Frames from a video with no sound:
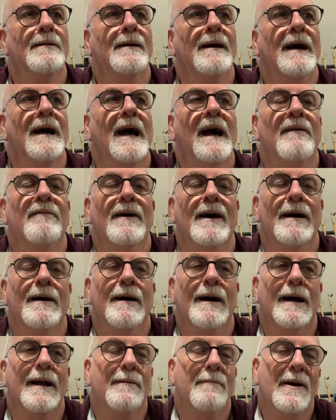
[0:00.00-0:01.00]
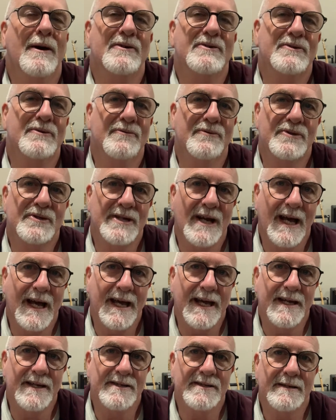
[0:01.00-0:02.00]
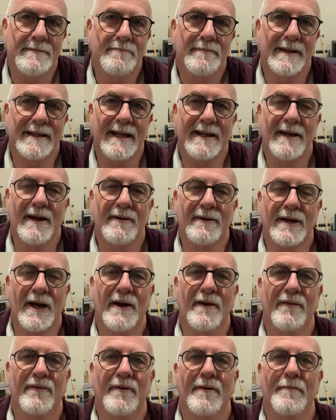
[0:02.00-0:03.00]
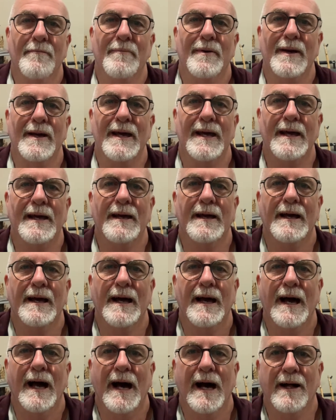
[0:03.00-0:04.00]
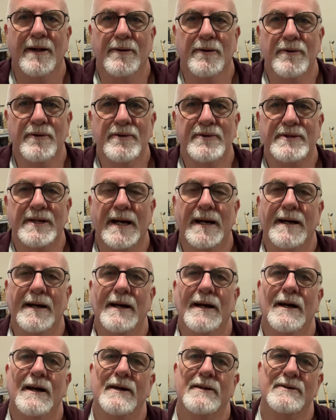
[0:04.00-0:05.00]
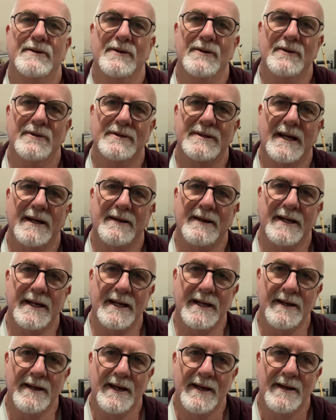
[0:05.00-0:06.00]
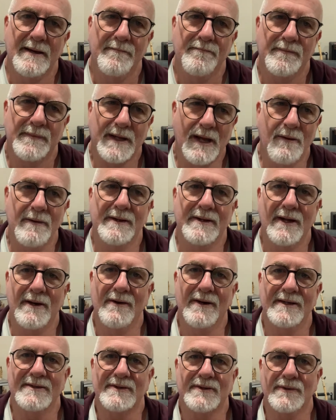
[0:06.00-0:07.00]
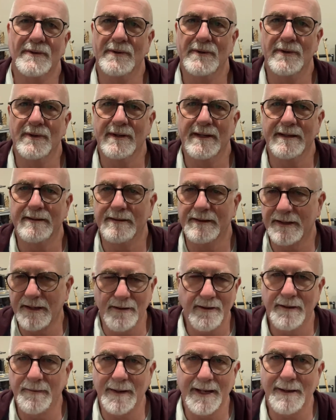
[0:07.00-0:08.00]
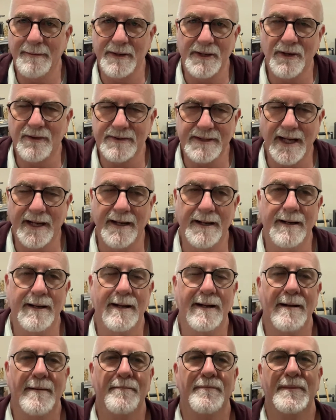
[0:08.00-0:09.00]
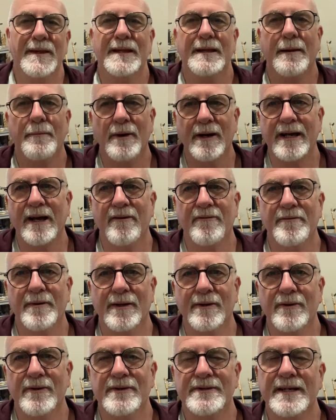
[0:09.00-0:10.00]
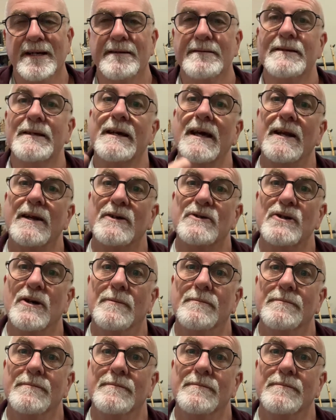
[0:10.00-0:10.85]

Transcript: have an emotional change, but they don't go from being a loser to suddenly going to night school and going to become a doctor. They might go from a loser to getting a job.